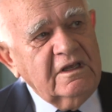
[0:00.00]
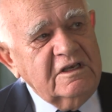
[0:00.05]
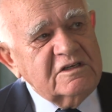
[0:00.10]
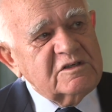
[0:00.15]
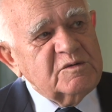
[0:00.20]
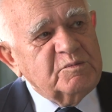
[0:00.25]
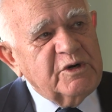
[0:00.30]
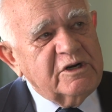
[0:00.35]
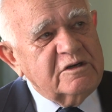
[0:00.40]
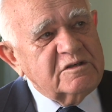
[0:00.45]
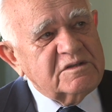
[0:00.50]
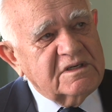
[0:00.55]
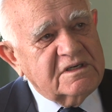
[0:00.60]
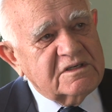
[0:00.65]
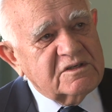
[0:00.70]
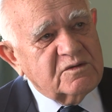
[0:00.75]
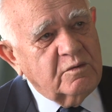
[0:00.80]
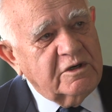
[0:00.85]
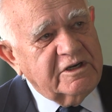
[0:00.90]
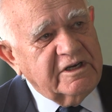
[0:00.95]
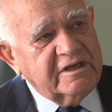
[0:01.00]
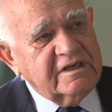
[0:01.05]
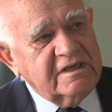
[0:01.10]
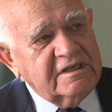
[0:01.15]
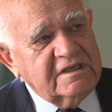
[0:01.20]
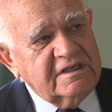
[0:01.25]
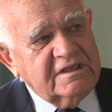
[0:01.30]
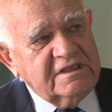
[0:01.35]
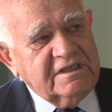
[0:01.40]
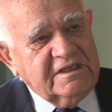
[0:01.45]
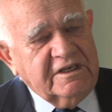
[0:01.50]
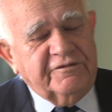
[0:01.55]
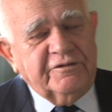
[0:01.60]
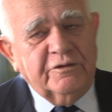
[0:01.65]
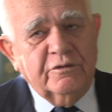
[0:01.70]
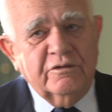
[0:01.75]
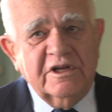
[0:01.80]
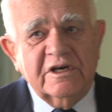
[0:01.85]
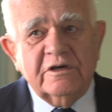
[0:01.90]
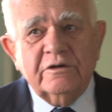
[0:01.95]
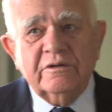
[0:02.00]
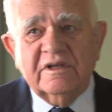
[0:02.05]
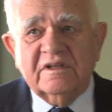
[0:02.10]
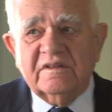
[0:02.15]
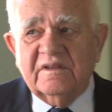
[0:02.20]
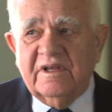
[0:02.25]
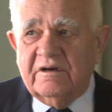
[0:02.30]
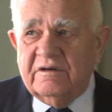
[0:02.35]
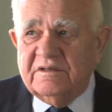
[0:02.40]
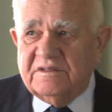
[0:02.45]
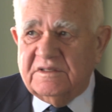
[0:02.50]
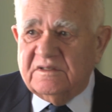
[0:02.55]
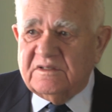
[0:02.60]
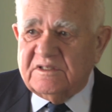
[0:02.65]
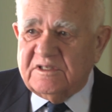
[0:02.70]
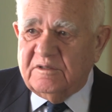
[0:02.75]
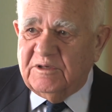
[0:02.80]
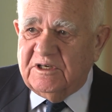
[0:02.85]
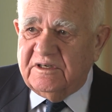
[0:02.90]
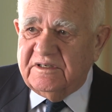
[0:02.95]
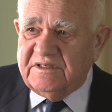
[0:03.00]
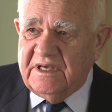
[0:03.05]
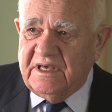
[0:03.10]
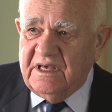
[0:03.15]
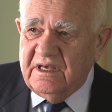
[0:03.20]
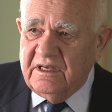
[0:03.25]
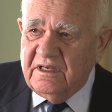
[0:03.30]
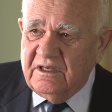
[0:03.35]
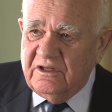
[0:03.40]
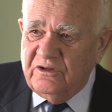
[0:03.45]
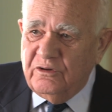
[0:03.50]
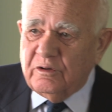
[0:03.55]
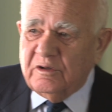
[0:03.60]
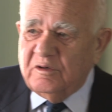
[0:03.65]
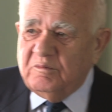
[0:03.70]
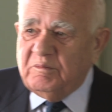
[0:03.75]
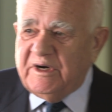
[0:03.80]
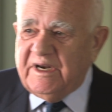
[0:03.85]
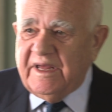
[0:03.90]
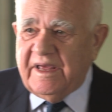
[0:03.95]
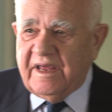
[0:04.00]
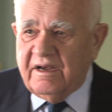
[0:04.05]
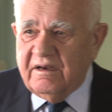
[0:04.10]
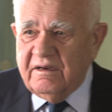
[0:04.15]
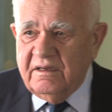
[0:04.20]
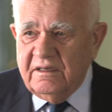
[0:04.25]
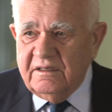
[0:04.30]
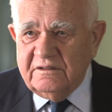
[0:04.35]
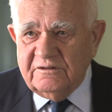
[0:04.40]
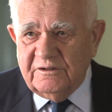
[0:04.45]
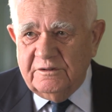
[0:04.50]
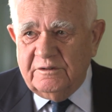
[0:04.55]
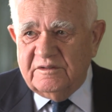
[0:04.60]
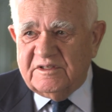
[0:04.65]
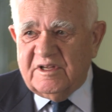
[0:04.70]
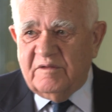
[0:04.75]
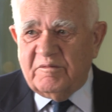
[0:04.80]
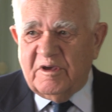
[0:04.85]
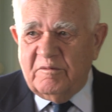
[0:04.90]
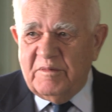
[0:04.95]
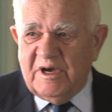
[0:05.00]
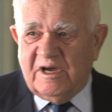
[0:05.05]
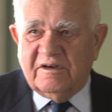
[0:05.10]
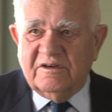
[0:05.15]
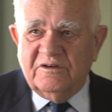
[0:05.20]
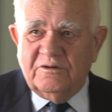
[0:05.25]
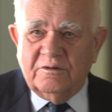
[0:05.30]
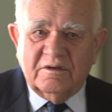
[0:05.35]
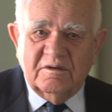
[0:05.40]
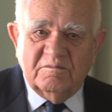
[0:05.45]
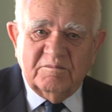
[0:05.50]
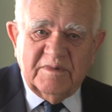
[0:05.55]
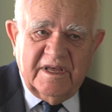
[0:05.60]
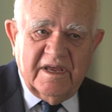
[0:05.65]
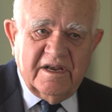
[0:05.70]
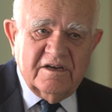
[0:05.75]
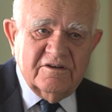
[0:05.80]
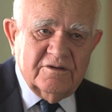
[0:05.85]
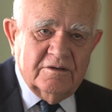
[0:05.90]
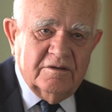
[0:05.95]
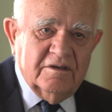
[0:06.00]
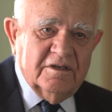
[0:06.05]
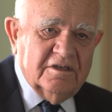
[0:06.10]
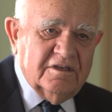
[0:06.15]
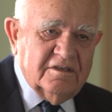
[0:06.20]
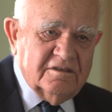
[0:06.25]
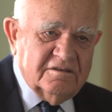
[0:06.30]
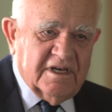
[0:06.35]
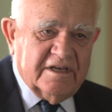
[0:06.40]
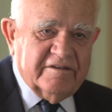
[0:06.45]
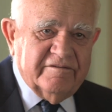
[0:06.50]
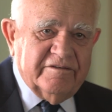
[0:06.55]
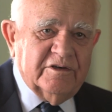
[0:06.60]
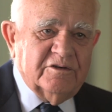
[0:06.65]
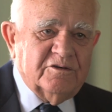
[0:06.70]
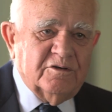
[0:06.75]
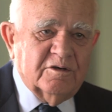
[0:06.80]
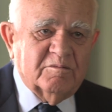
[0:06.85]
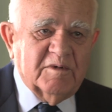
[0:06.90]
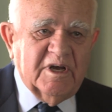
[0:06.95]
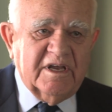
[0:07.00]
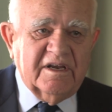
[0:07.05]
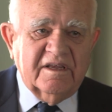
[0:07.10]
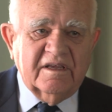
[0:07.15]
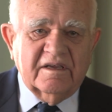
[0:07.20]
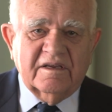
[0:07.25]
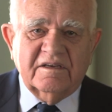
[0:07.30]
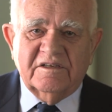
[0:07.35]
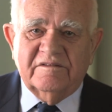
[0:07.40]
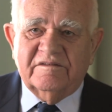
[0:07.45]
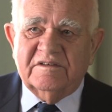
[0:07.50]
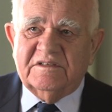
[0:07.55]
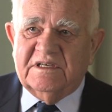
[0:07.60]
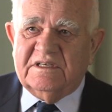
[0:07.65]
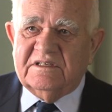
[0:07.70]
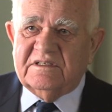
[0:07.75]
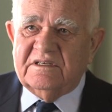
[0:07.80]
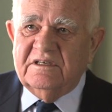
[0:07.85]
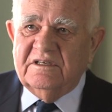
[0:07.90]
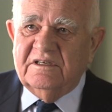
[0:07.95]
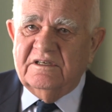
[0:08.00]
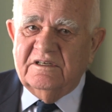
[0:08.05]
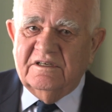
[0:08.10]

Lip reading: is a process where if you know that there is instability, you can plan to do something about it. You can plan to divert your mining activities,